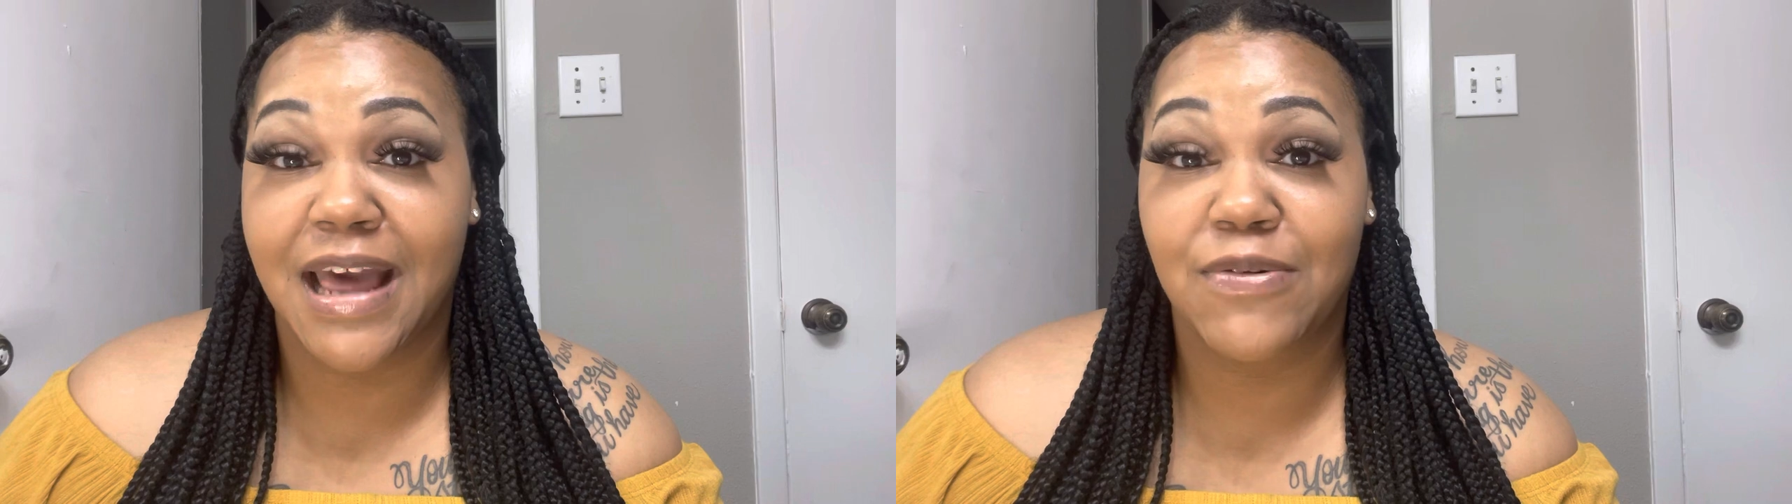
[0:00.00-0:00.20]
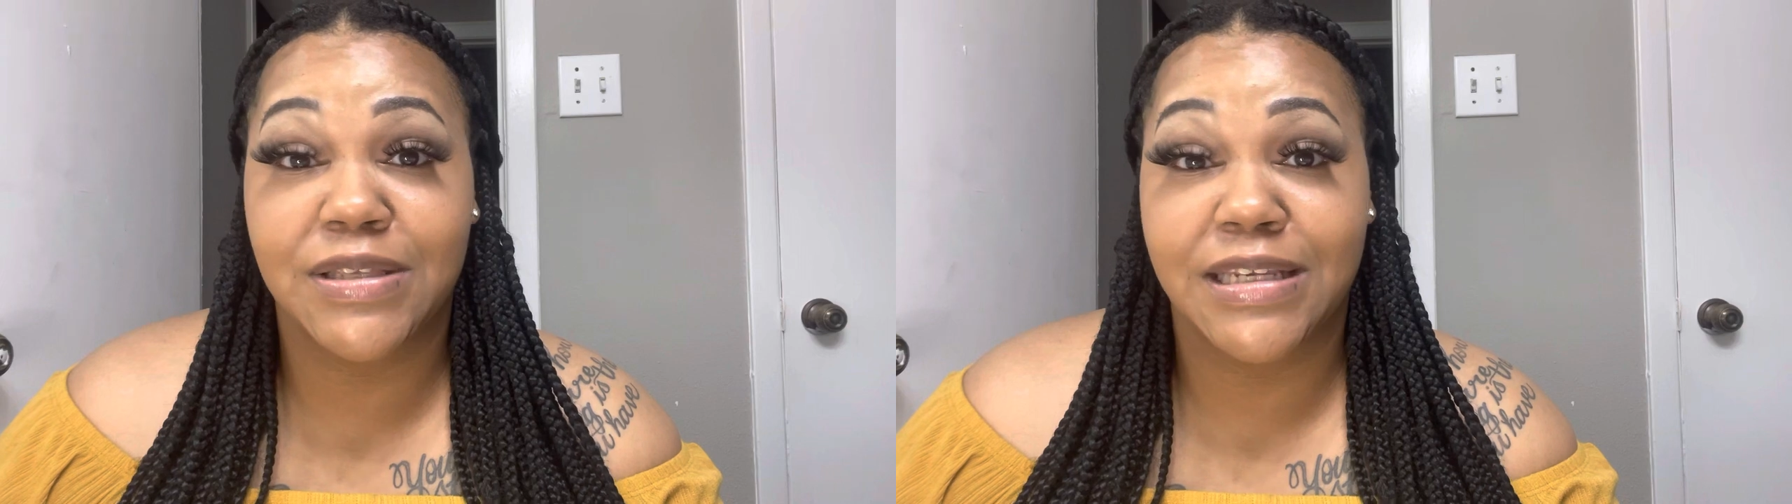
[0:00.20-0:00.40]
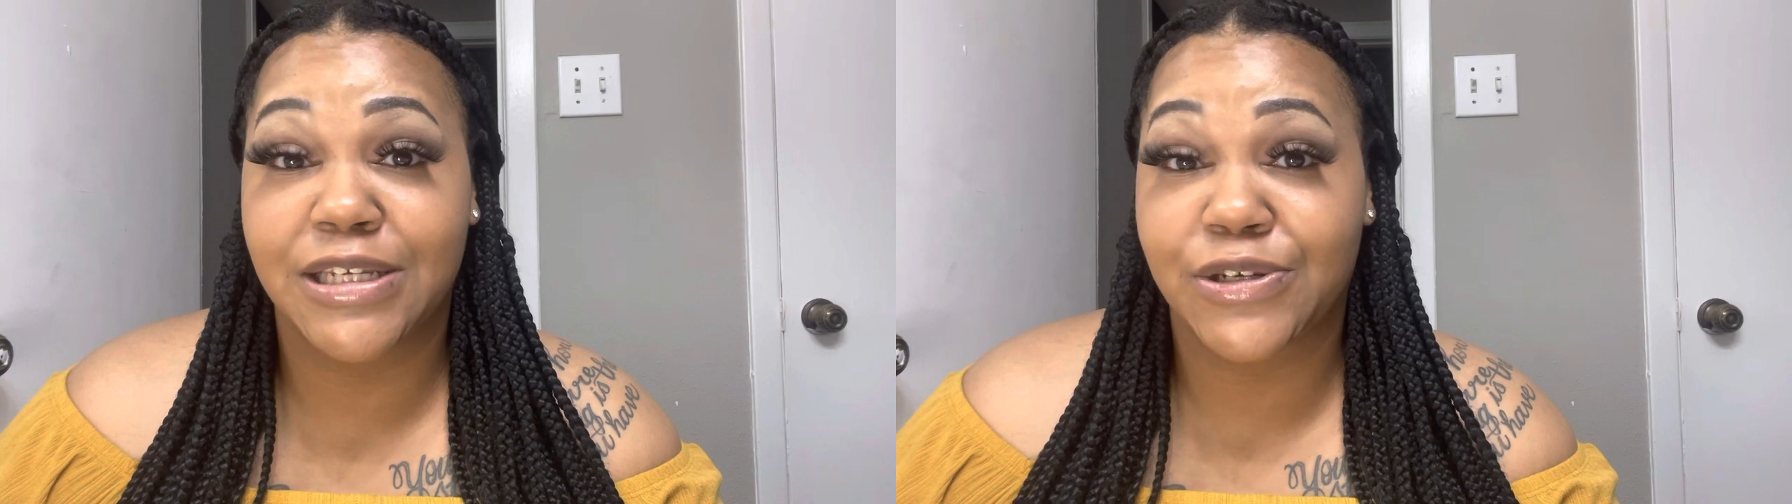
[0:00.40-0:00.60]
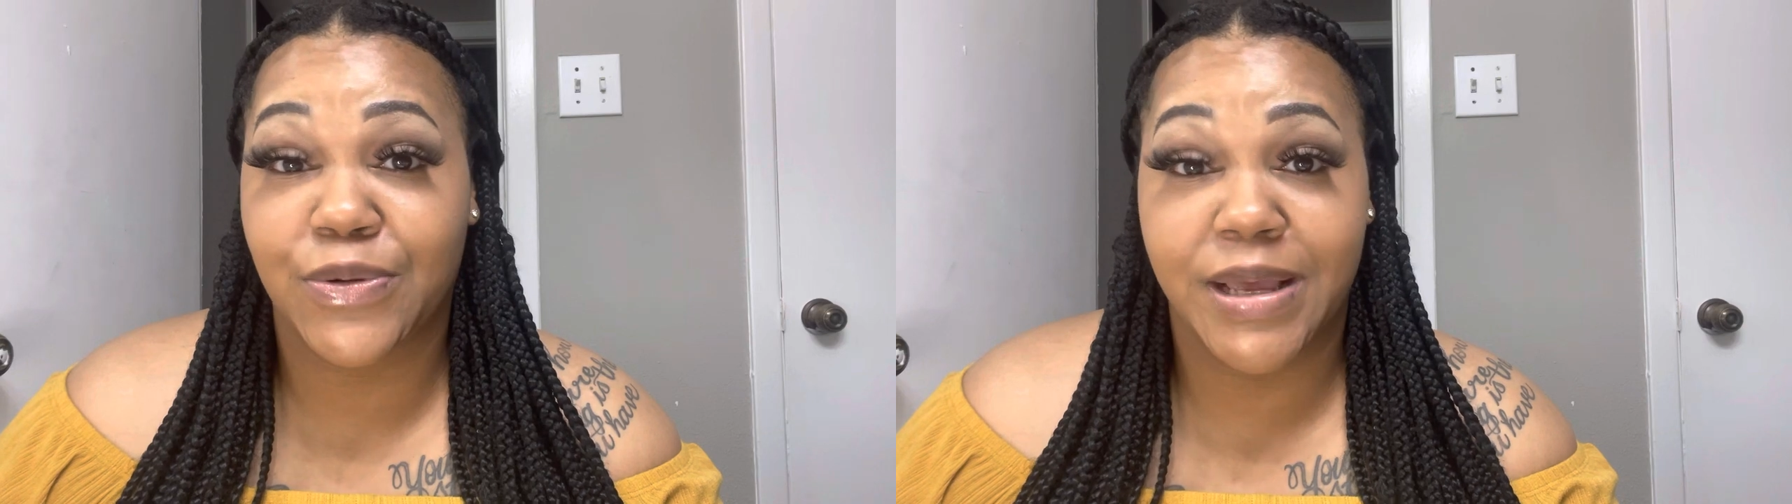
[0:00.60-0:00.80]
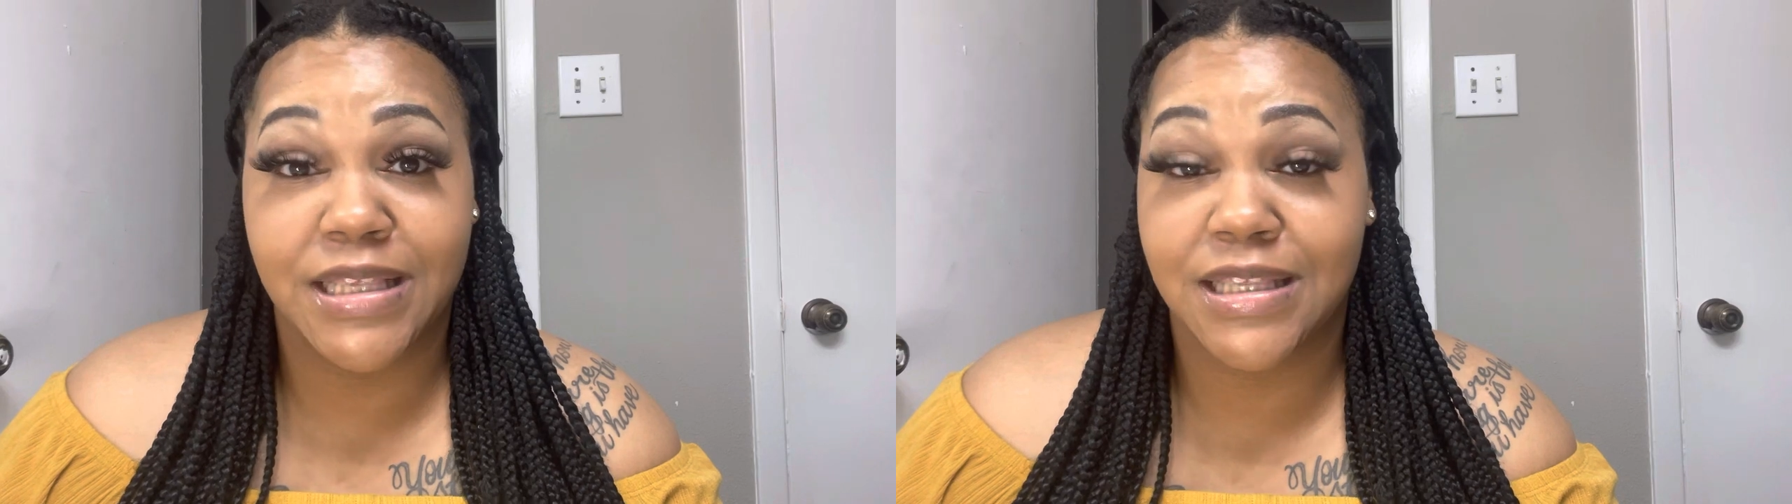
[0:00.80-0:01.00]
I was in
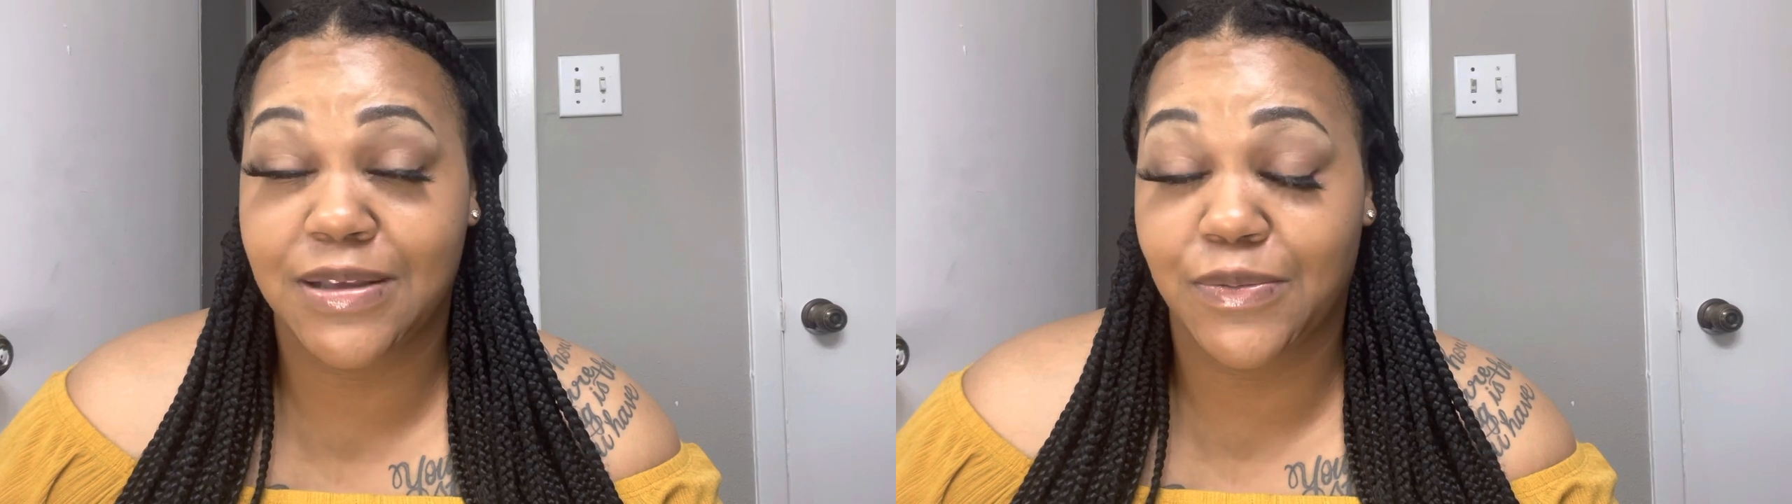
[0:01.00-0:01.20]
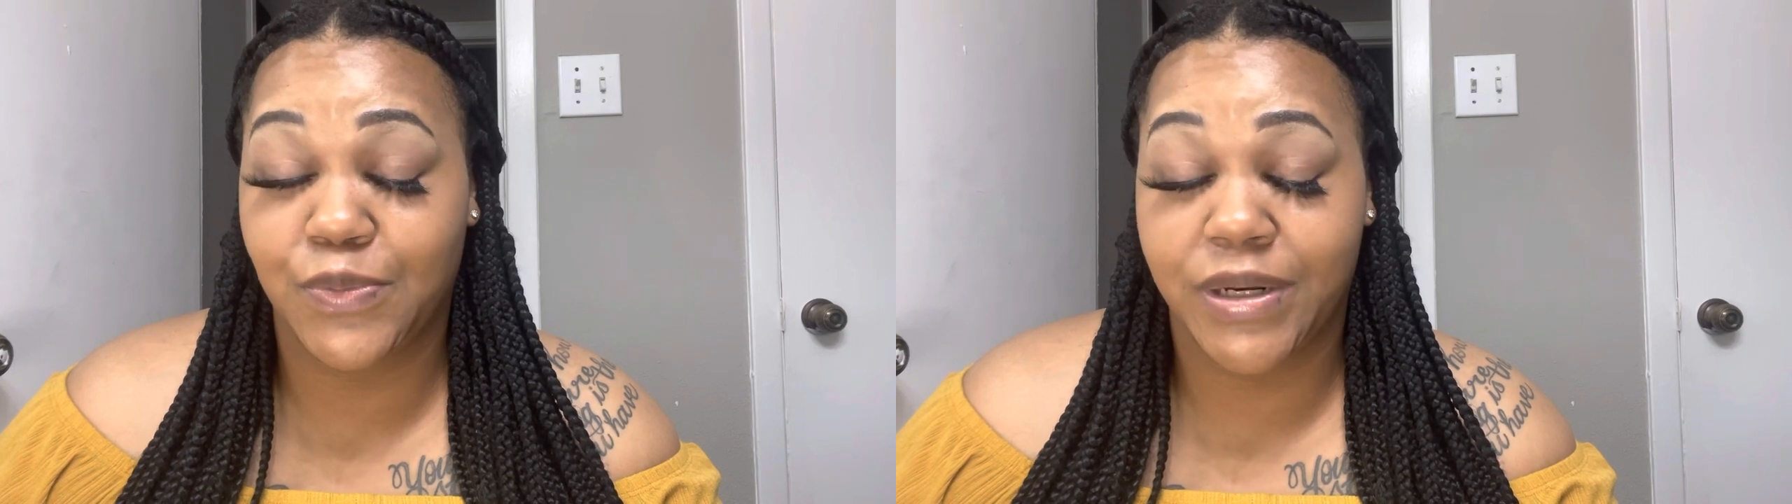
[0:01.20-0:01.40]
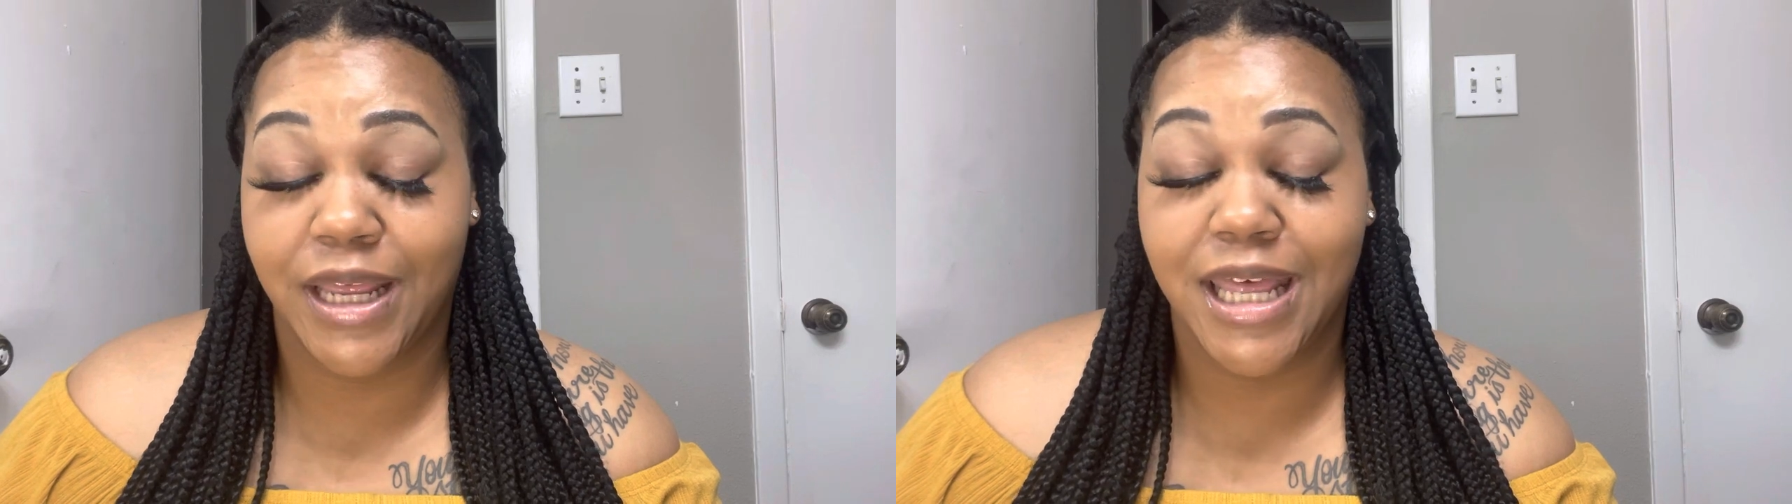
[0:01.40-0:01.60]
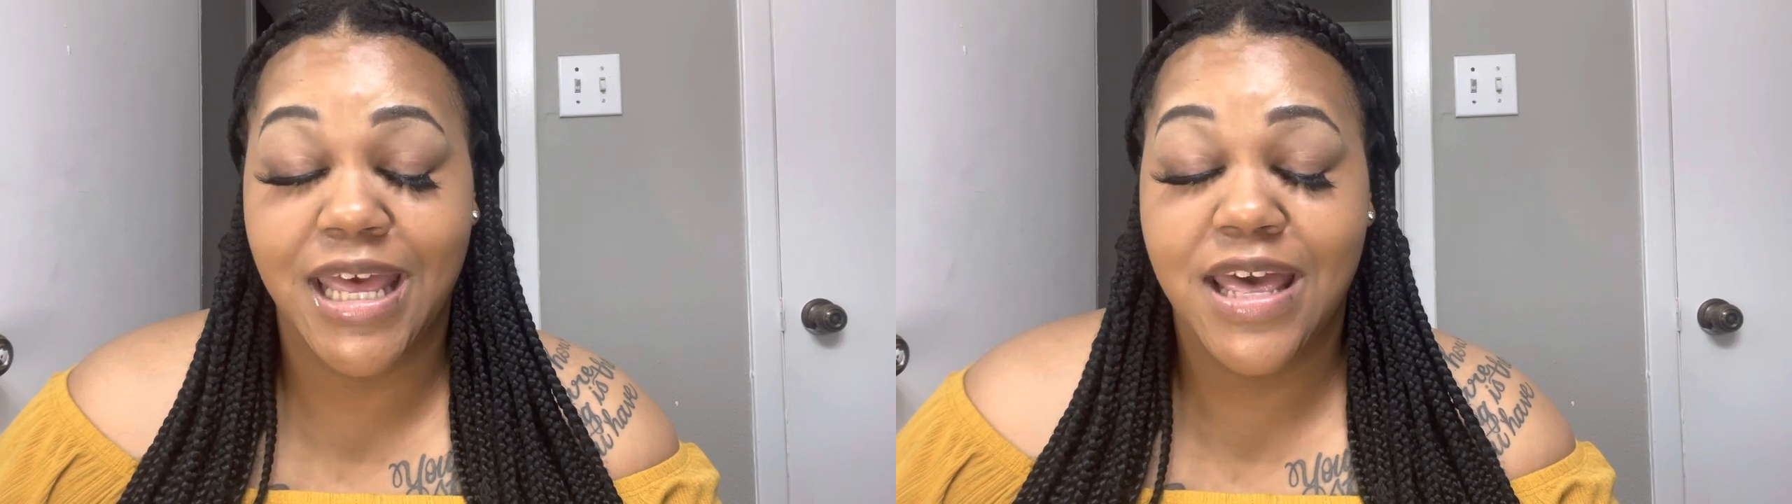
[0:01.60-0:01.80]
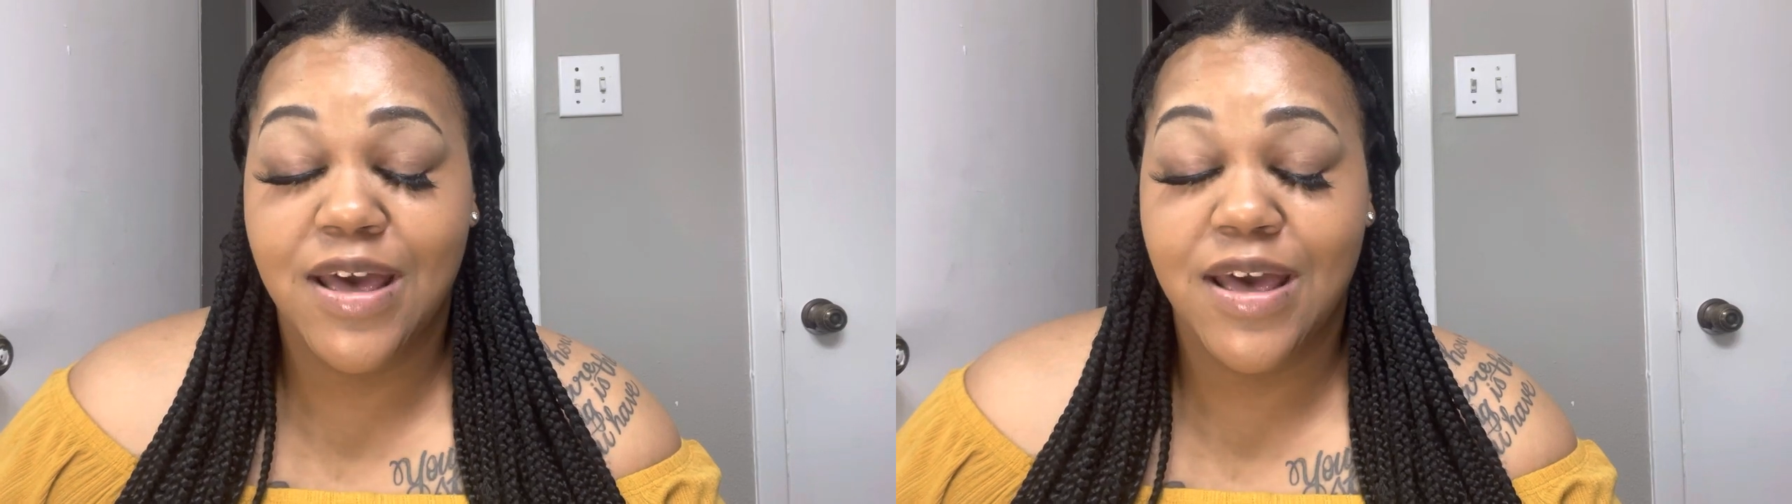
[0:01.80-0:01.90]
distress when